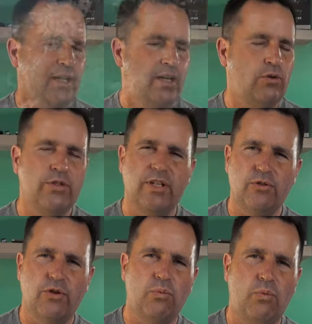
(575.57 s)
Only
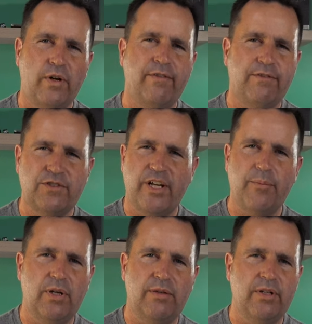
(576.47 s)
during one
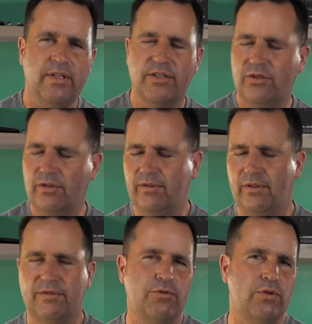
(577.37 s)
segment of it, it gets
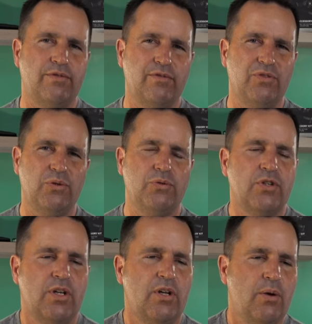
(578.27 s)
a few different
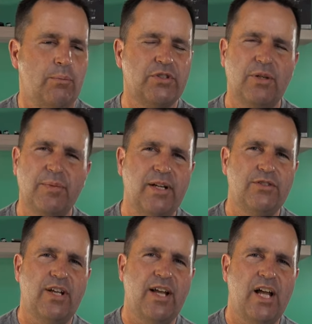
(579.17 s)
views. But something
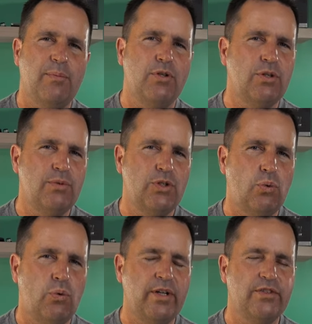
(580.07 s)
else that happened to me
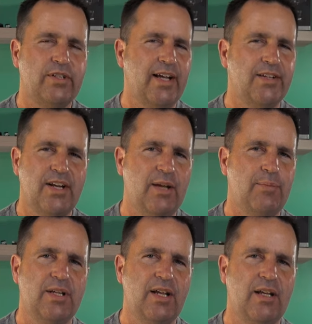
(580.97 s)
twice, and it hasn't
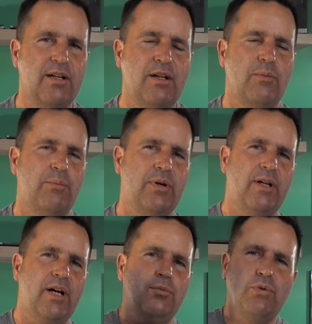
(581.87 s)
happened again, but
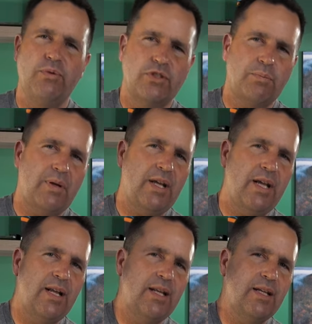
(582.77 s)
I'm doing this
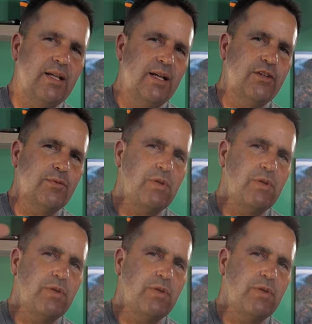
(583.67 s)
panning as I'm